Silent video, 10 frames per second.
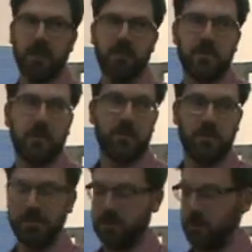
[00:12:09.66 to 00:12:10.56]
packaging bag,
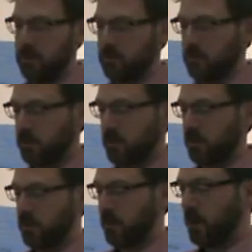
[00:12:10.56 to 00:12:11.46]
and this is actual
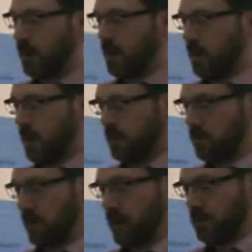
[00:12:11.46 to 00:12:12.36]
shuttle
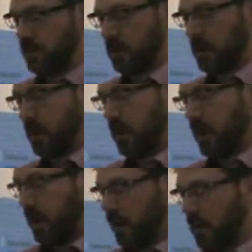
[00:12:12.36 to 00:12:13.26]
trash.
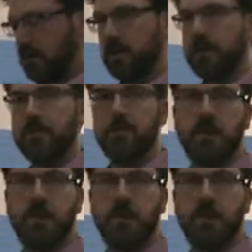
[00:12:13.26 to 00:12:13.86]
This stuff